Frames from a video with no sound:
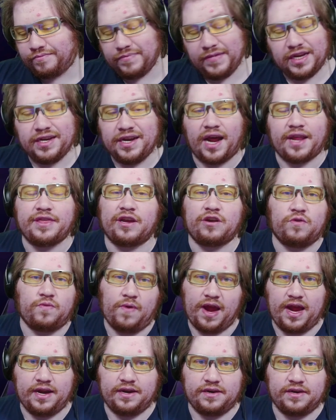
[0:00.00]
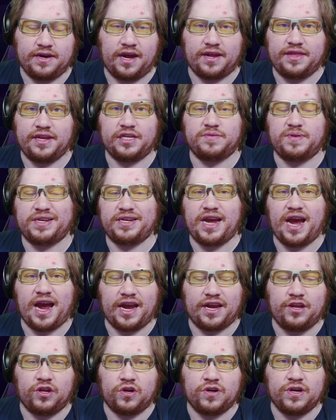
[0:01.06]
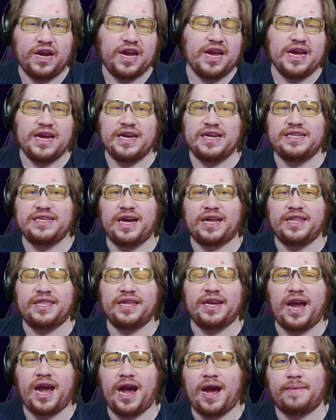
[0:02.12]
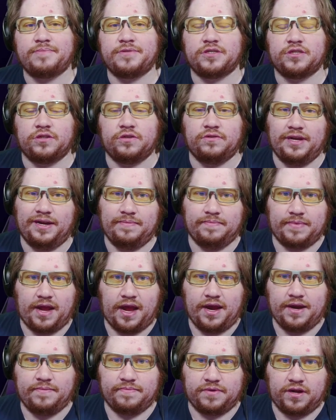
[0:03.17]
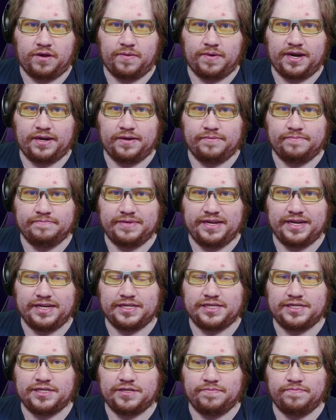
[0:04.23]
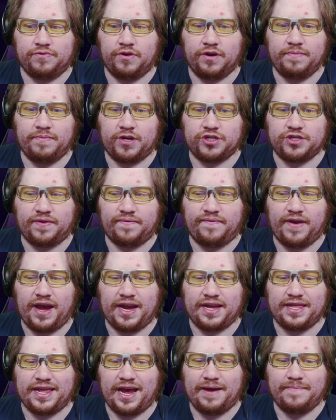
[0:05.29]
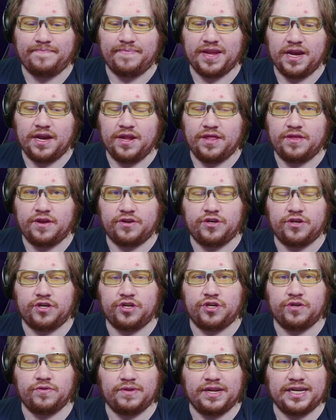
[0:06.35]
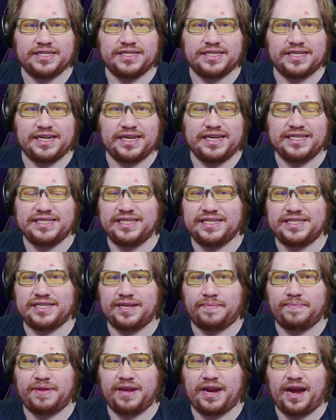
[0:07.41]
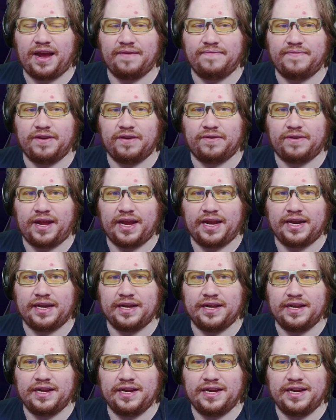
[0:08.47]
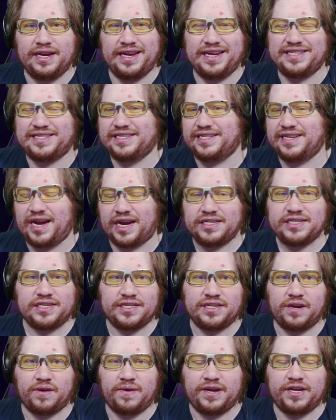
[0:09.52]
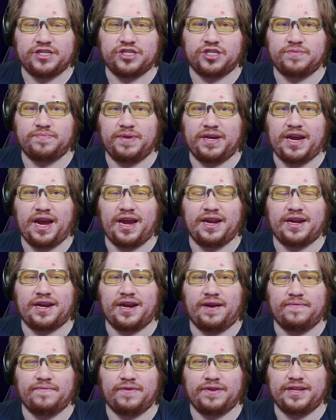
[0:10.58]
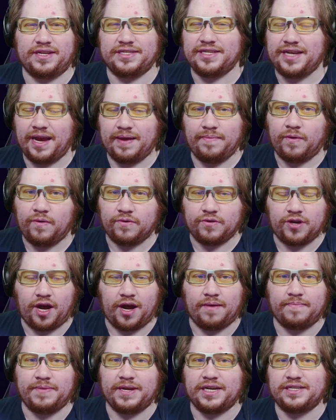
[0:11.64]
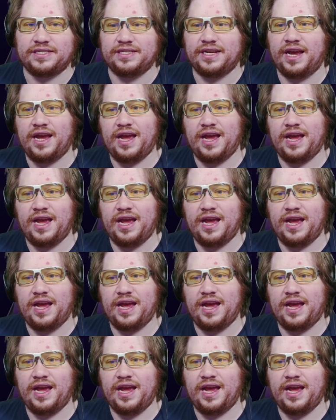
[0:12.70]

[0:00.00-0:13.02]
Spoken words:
nothing grand, nothing spectacular, nothing absolutely mind-blowing. It's pretty much the fact that the to-do list isn't something I feel like is necessary. It's just me kind of covering the same old topics,